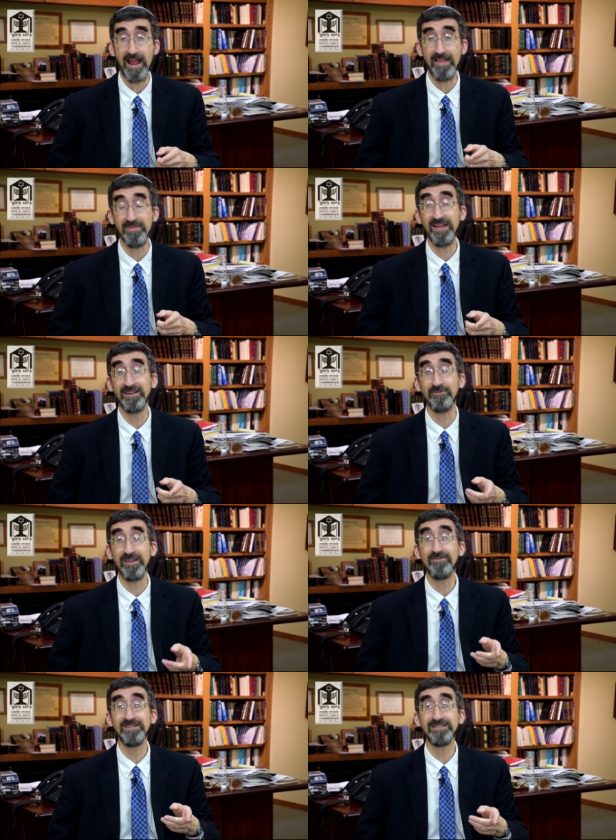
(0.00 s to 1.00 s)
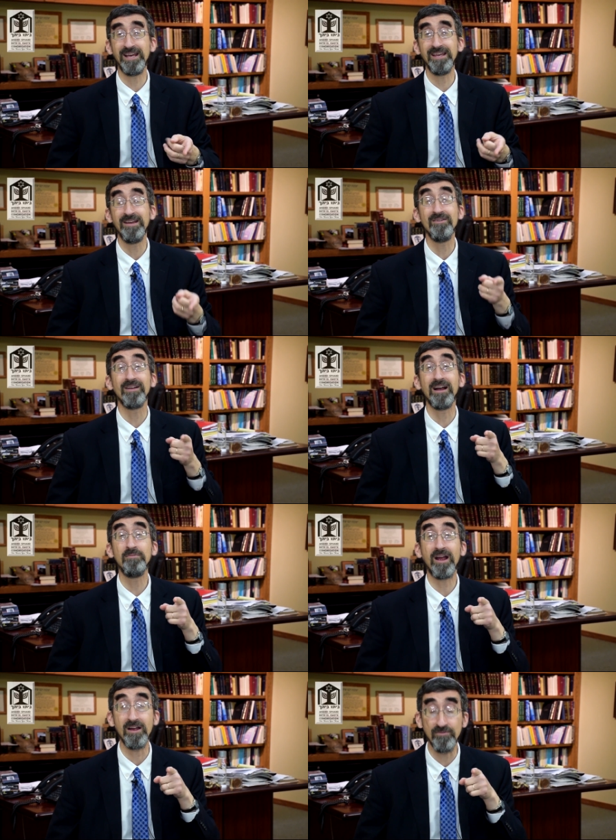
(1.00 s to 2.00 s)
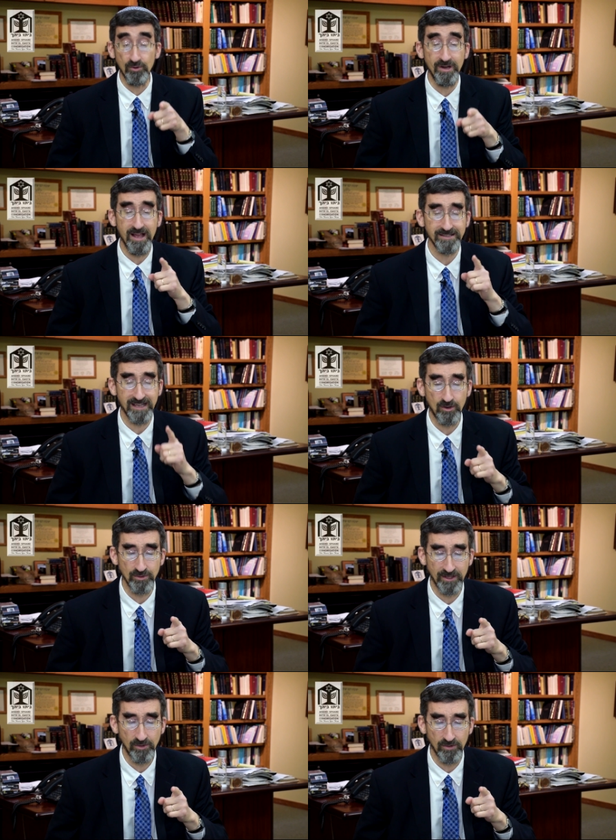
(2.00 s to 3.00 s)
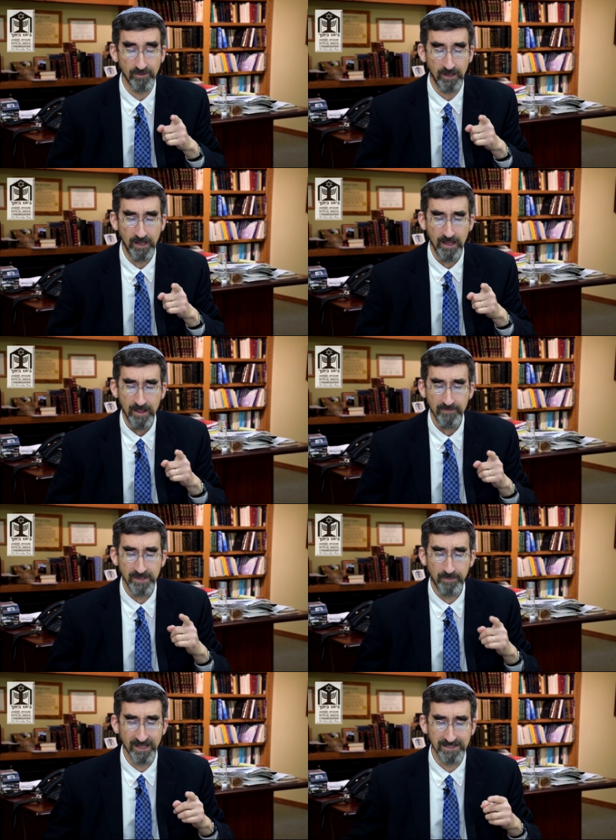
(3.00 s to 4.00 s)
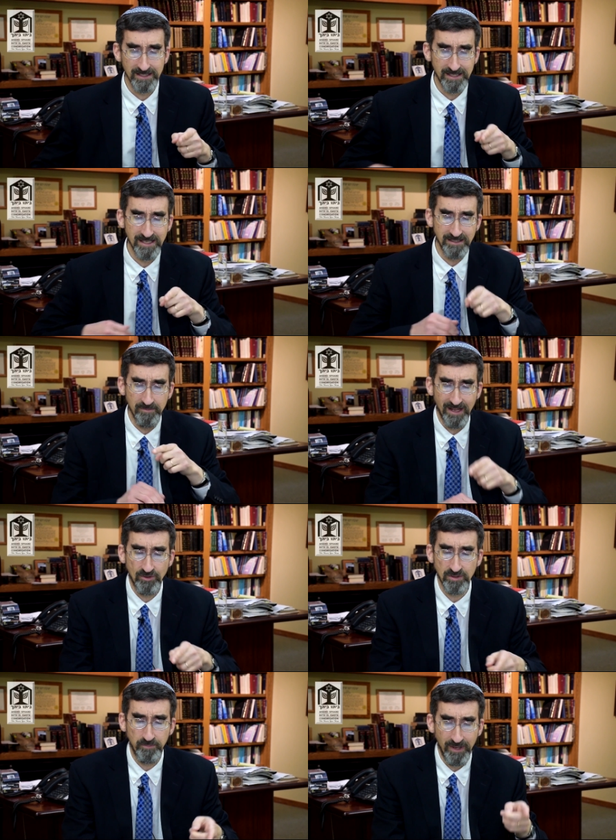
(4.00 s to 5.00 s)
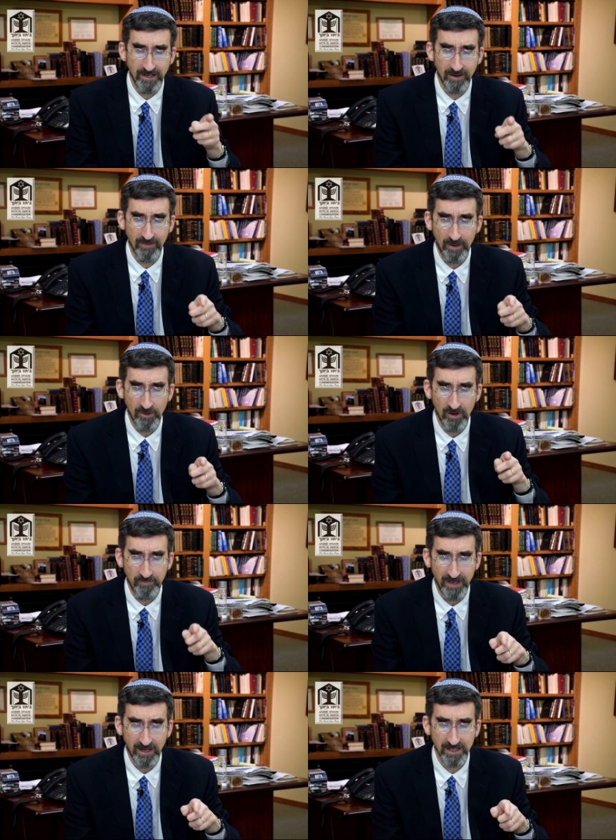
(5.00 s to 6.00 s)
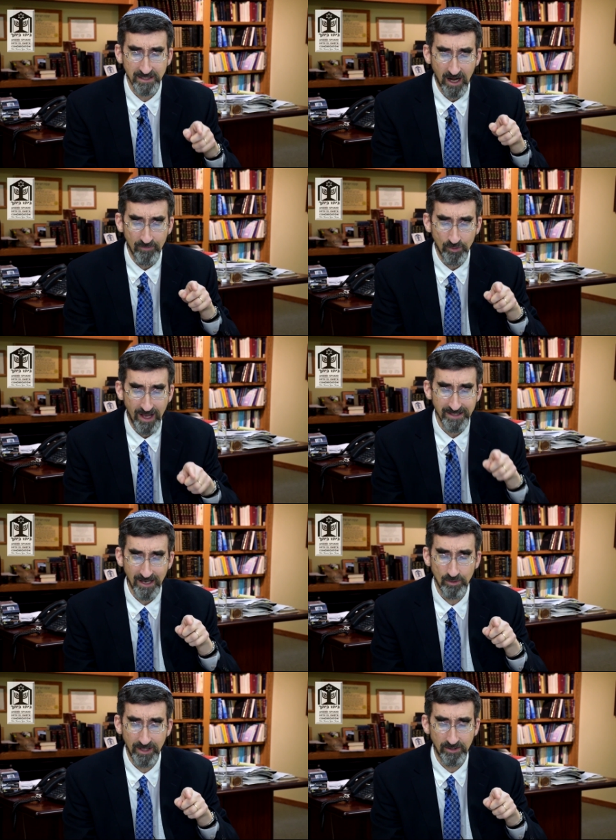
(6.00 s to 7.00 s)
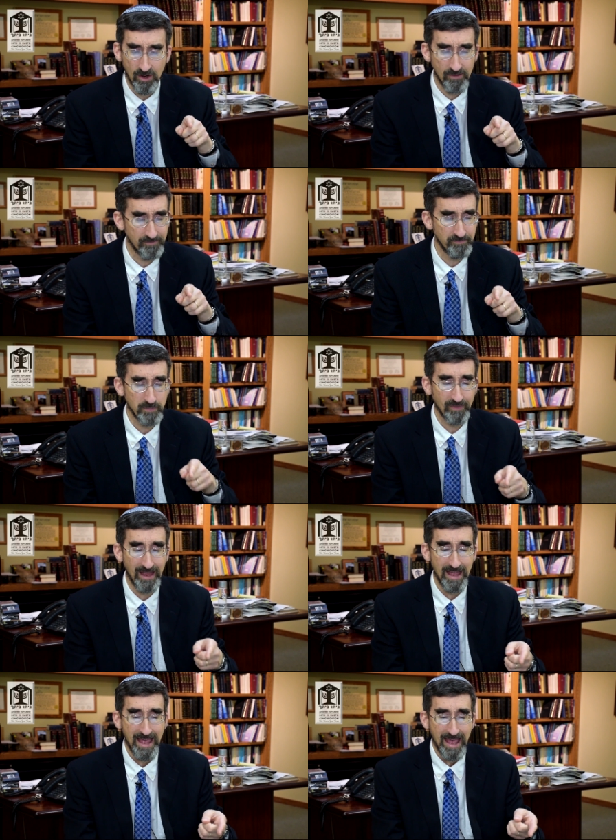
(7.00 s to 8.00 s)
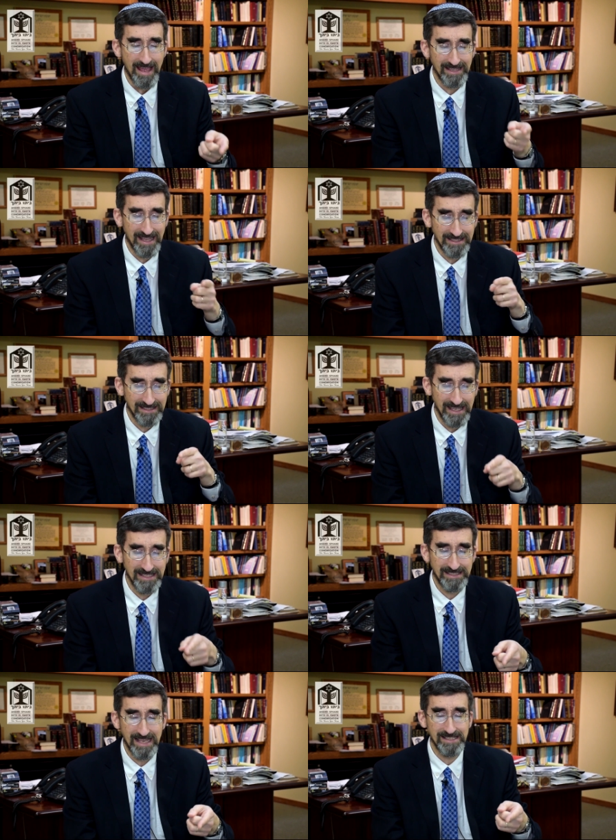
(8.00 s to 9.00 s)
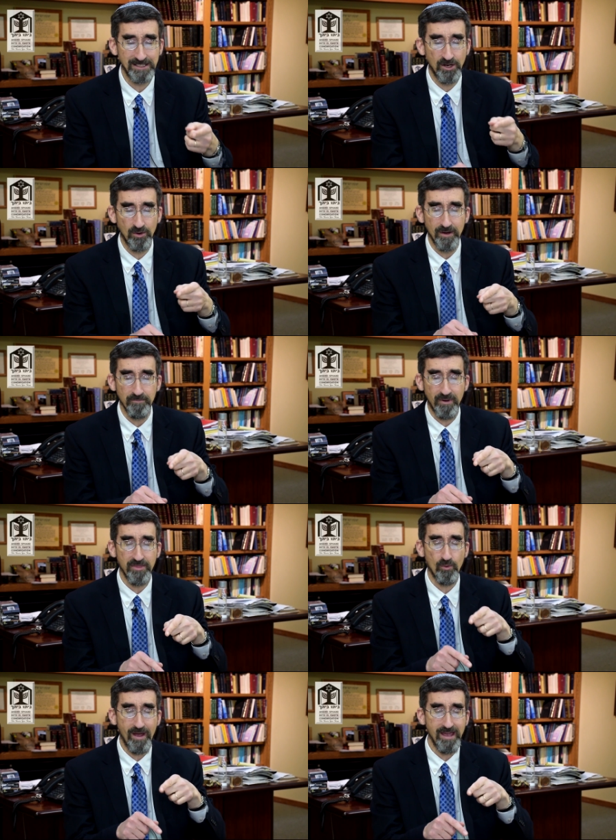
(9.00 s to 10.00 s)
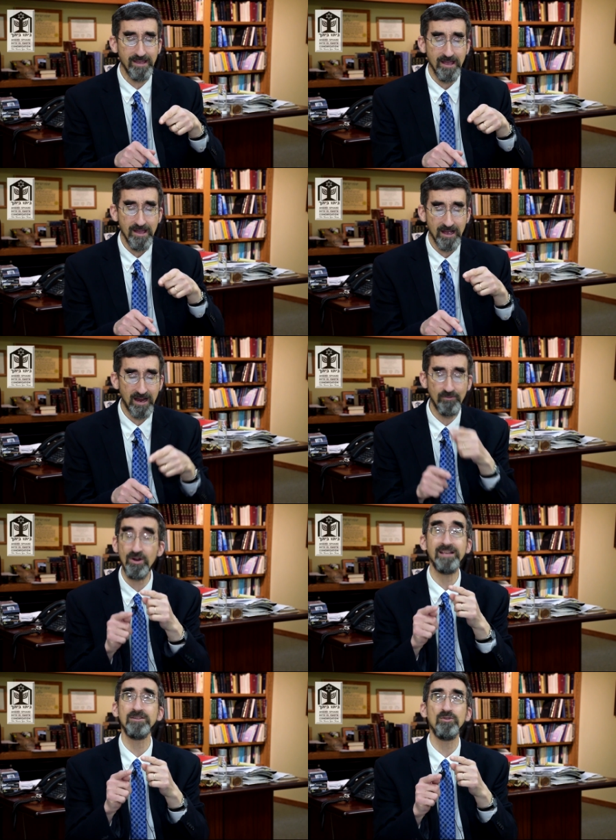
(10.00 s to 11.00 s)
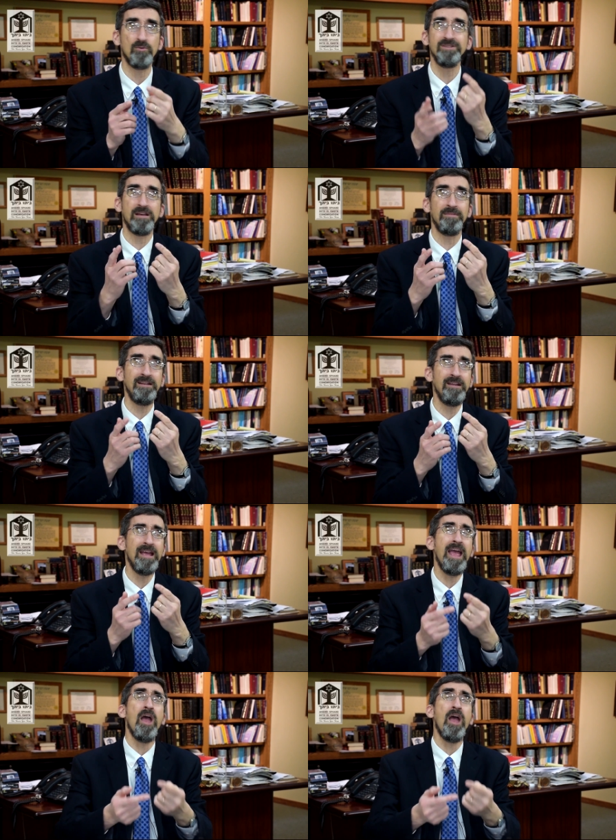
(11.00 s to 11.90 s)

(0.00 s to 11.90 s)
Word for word: And then we even say Am Charvona Zachulatov. Because it says in the Medrash, Amar Pinchas Charvona Zachulatov it, he says, you know, by the way, Chavonah What does that mean?